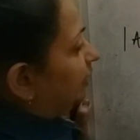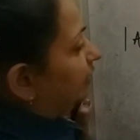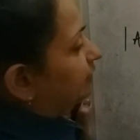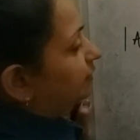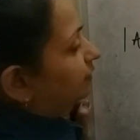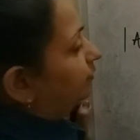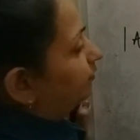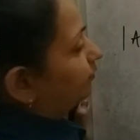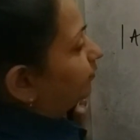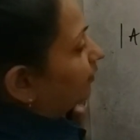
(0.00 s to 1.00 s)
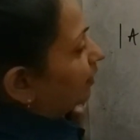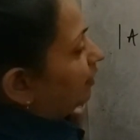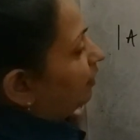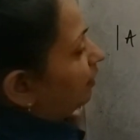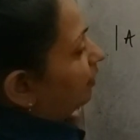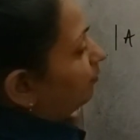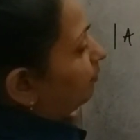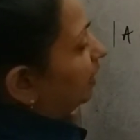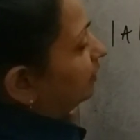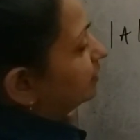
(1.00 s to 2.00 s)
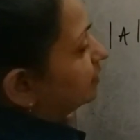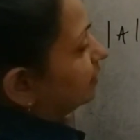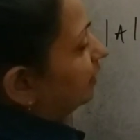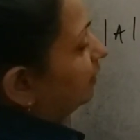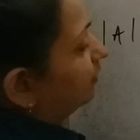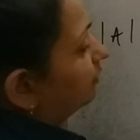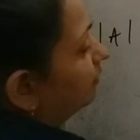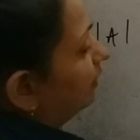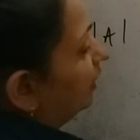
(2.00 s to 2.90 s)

get minus 10